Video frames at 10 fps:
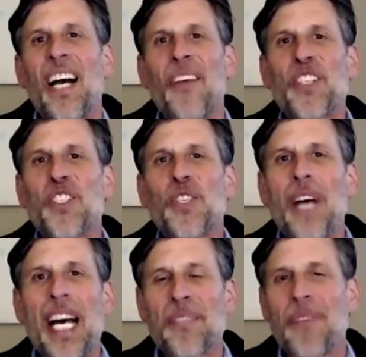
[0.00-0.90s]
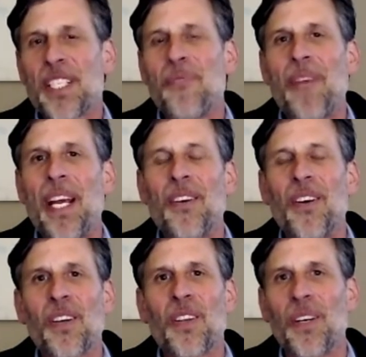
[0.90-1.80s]
mean, there's two aspects to payroll
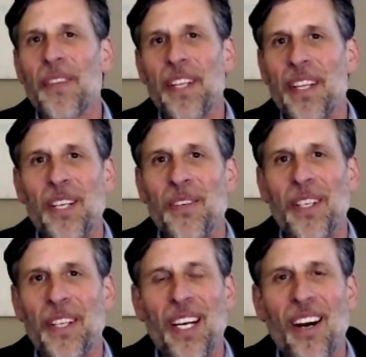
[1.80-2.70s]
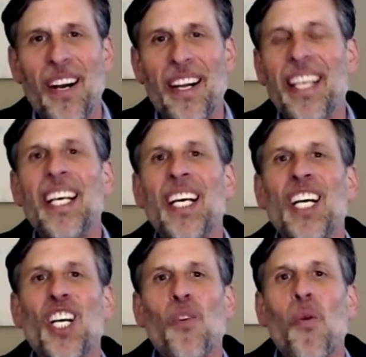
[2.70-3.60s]
globally that are really hard
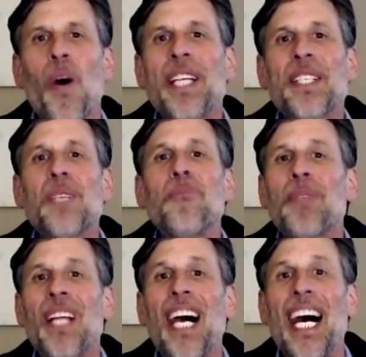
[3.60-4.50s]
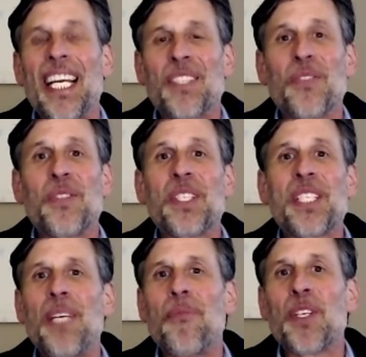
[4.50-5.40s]
one is compliance, which is
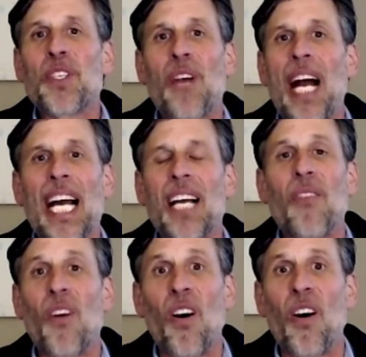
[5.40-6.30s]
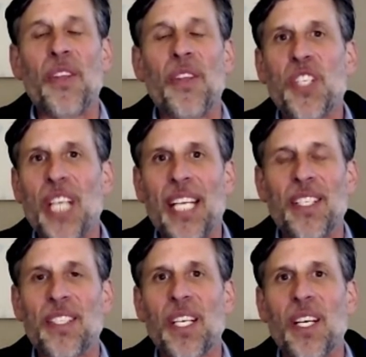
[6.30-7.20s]
keeping track of all the
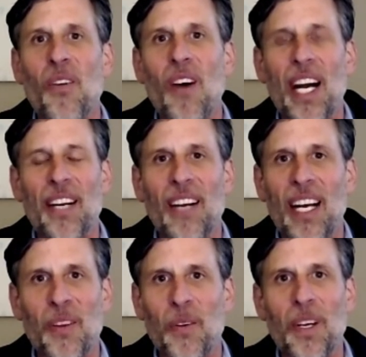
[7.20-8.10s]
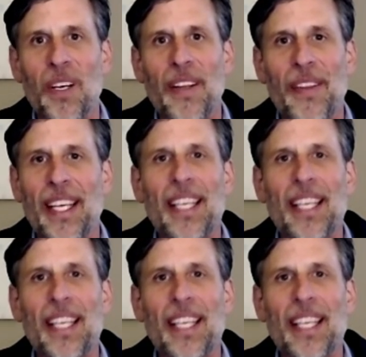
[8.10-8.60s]
changes that go on around the world. I think